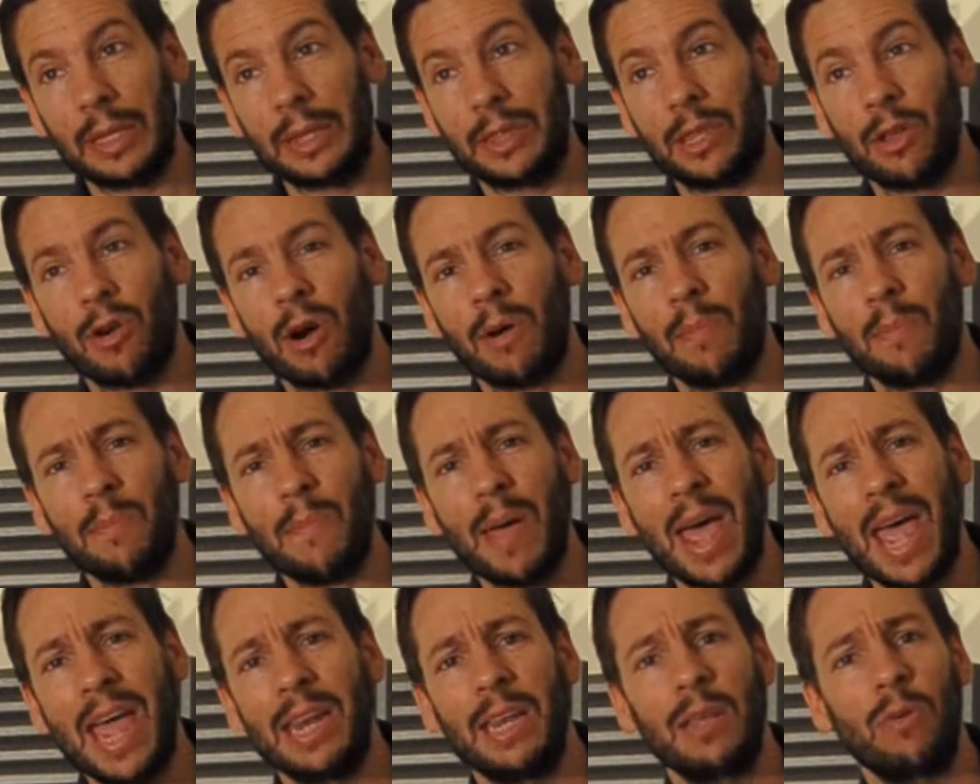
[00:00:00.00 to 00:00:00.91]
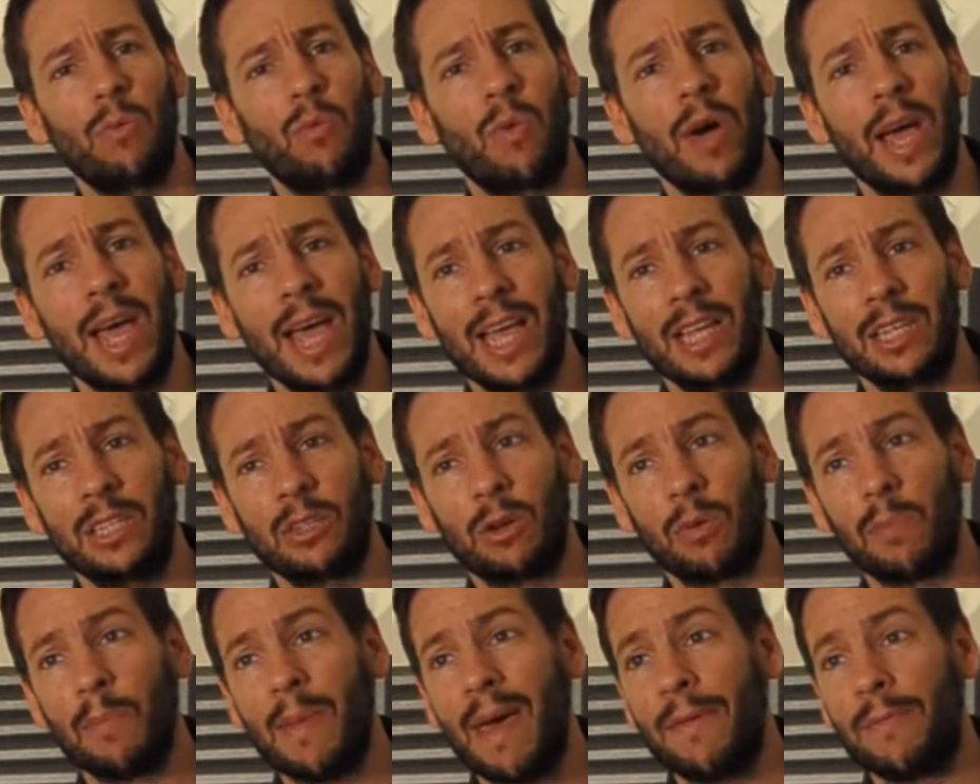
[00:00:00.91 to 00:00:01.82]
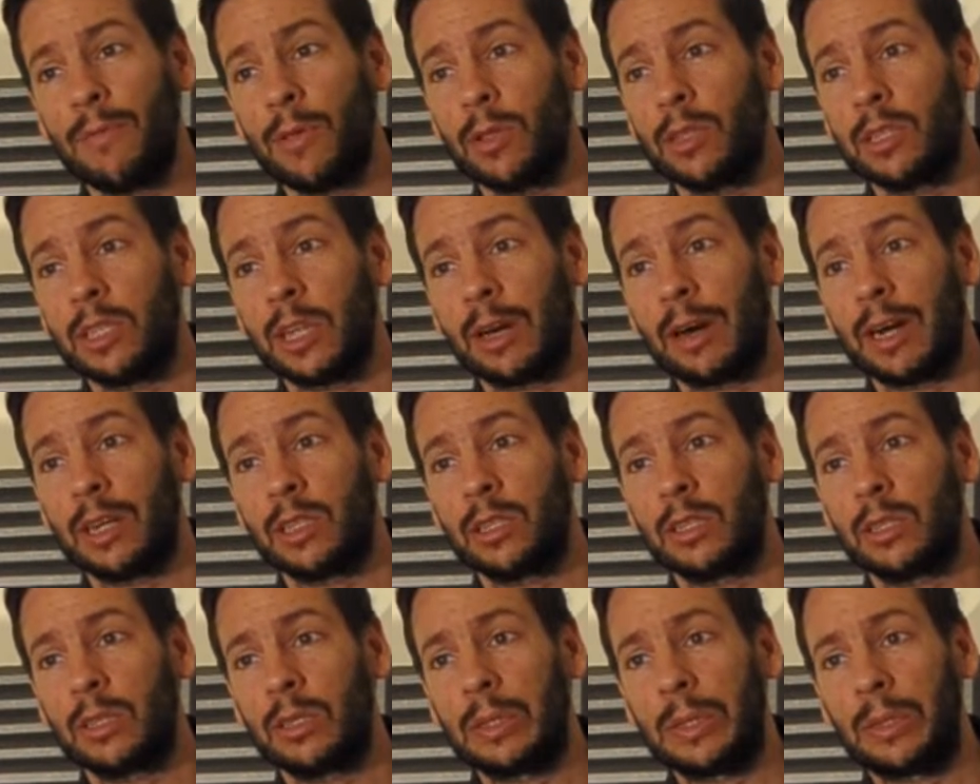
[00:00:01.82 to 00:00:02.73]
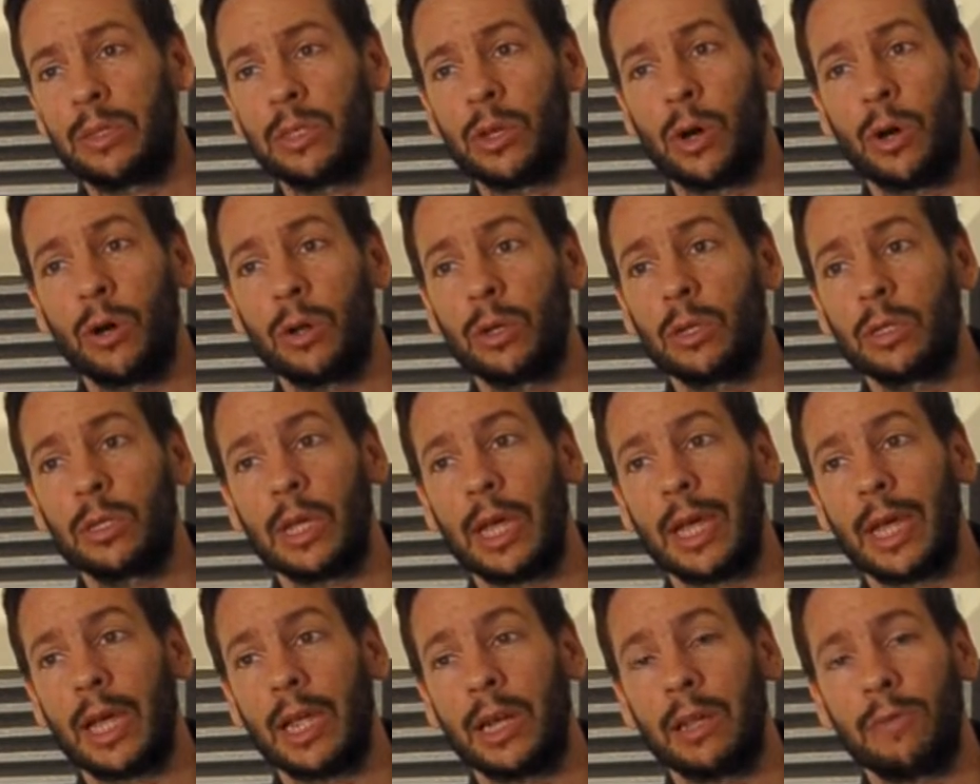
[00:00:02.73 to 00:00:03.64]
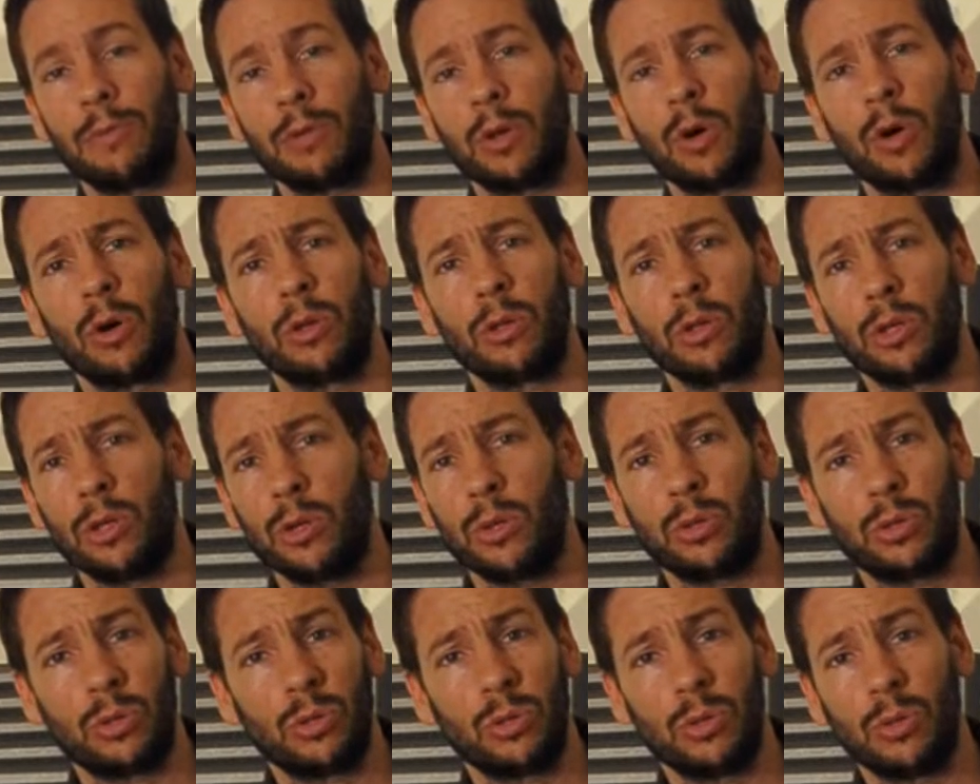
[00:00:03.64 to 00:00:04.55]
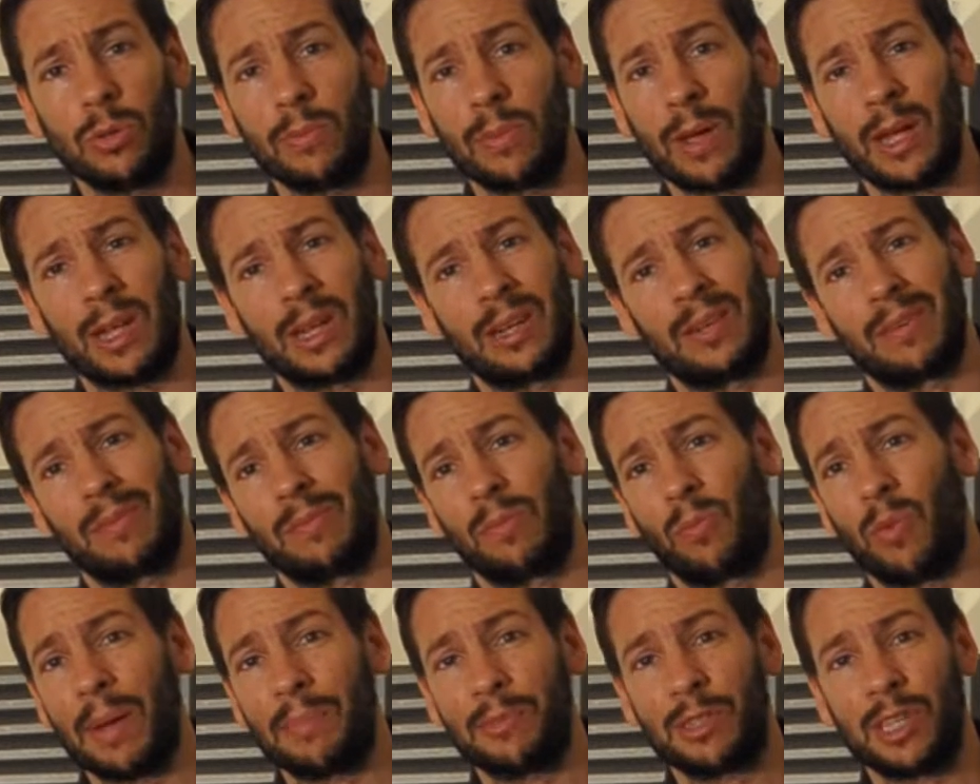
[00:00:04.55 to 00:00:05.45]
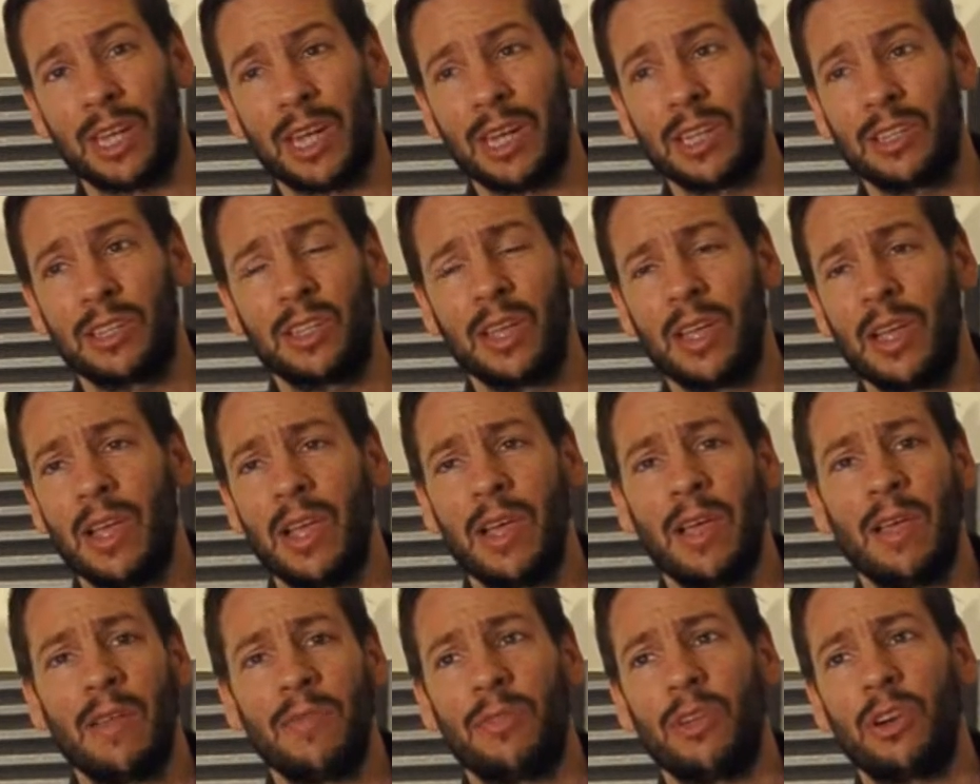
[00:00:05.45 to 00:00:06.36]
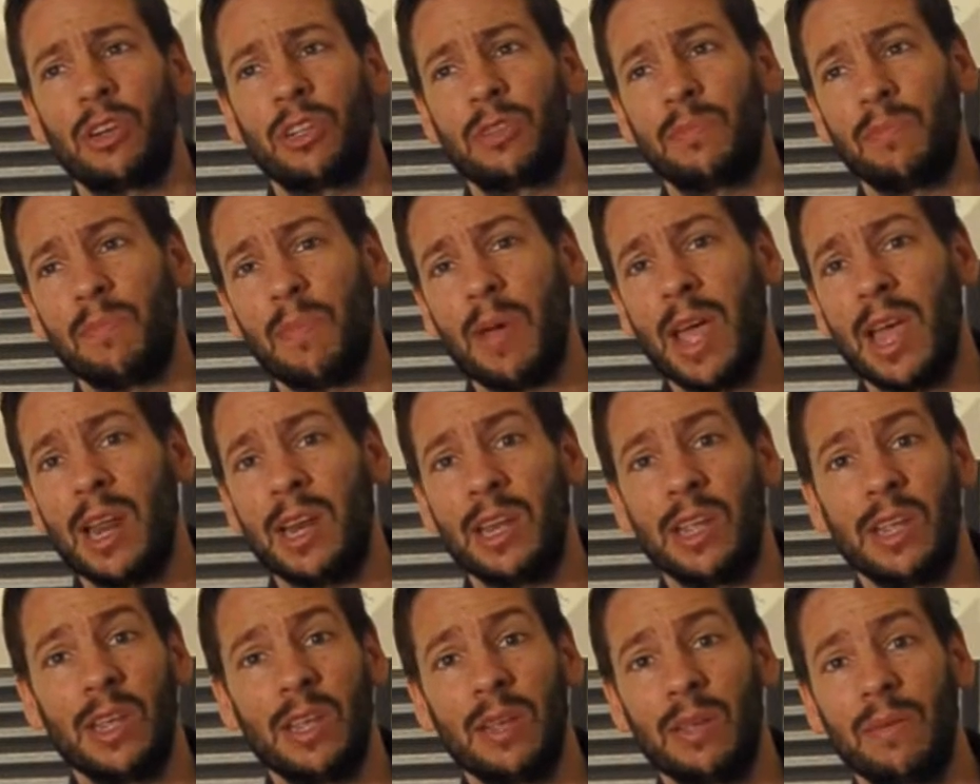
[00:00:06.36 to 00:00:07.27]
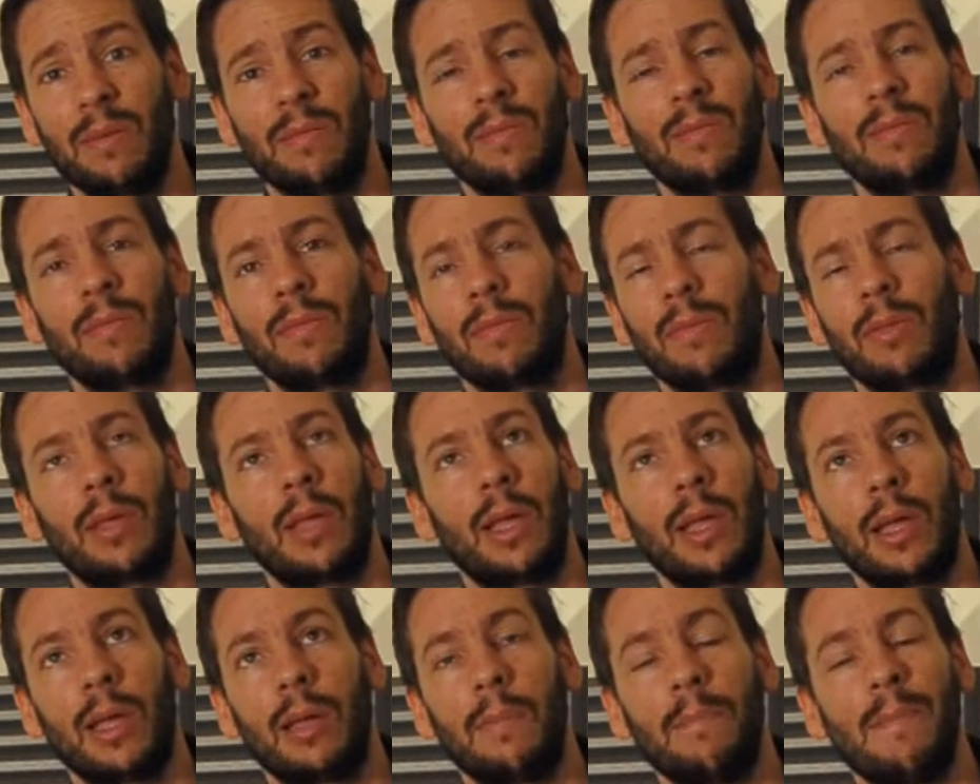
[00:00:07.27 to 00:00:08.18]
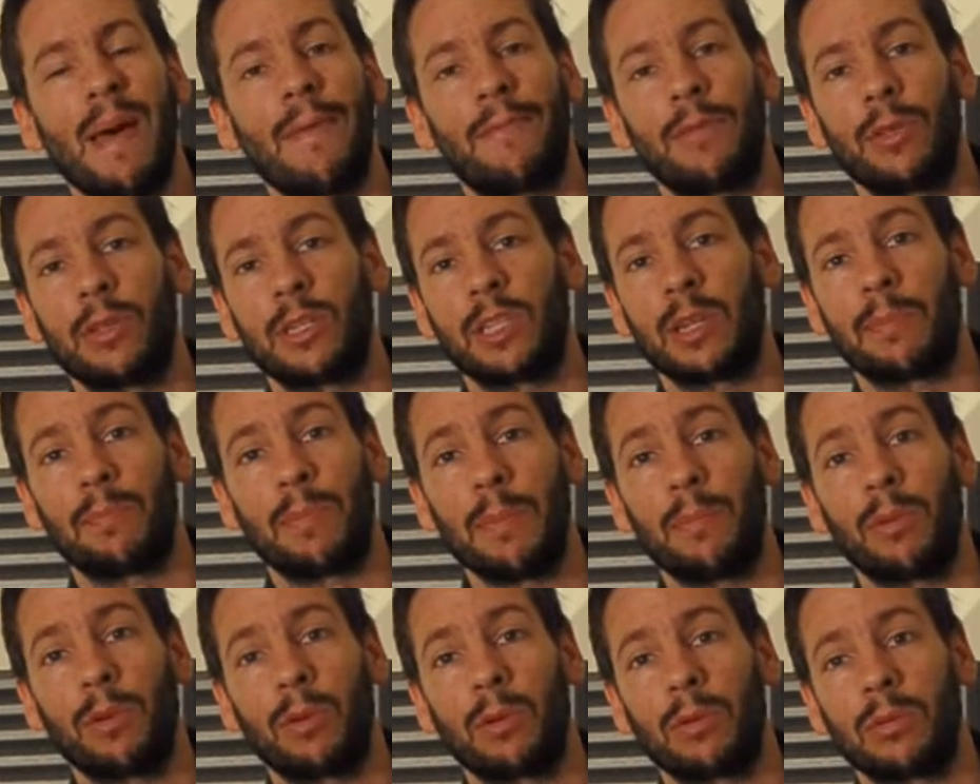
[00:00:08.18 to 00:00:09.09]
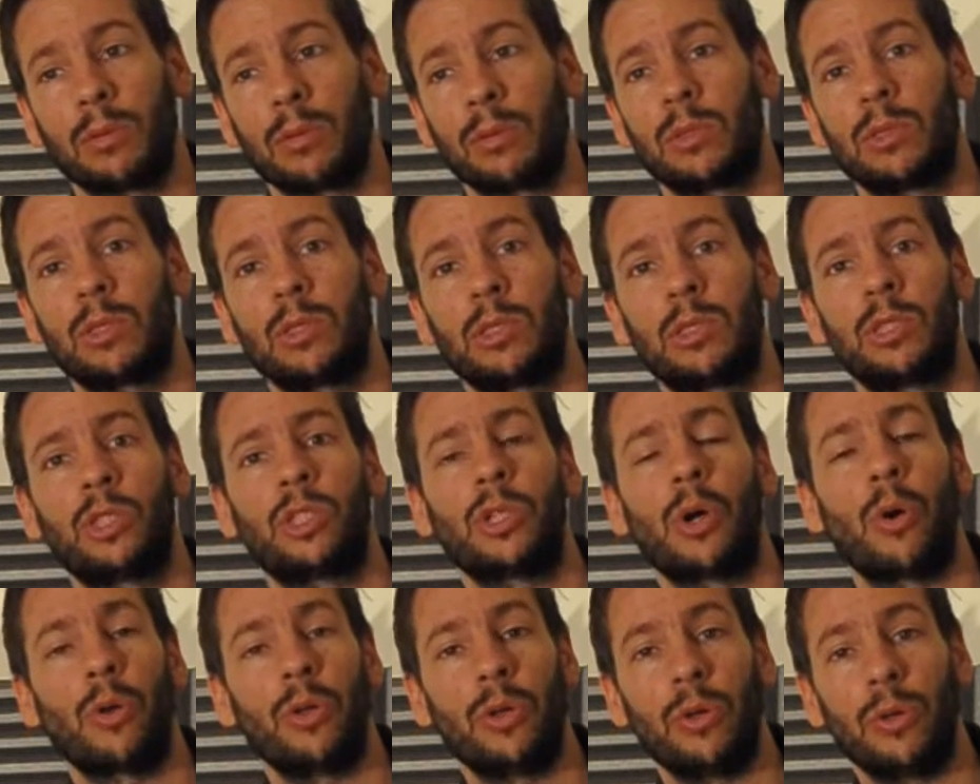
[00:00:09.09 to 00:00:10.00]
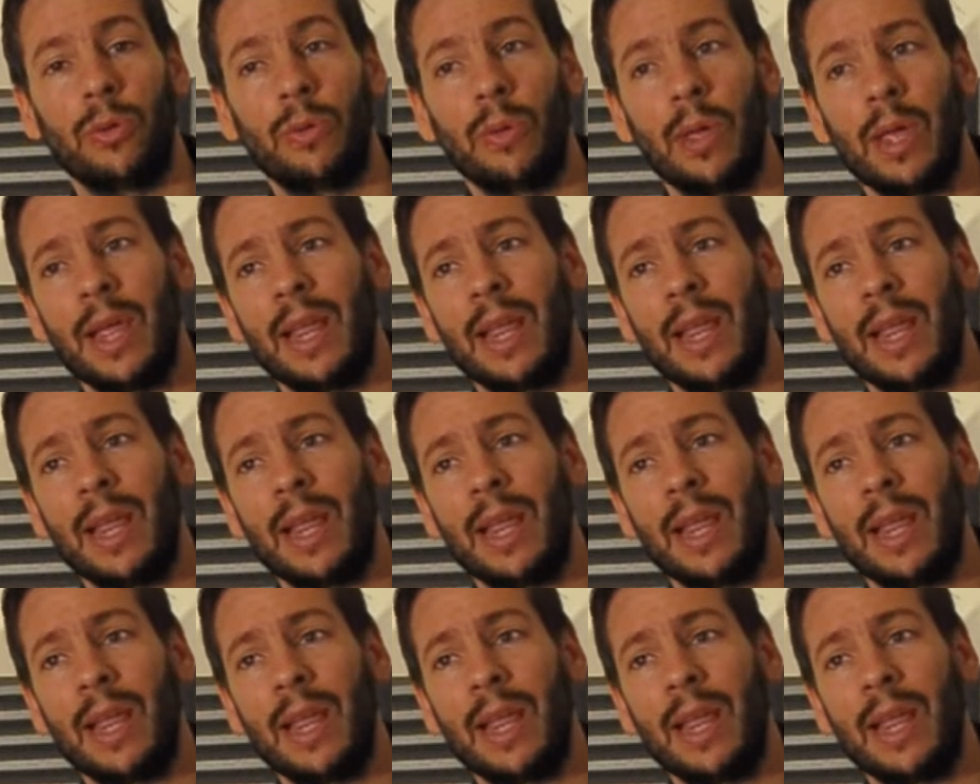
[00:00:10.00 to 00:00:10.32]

there are many ways or methods that are taught, and if you go on YouTube and websites, there's many methods that people show you.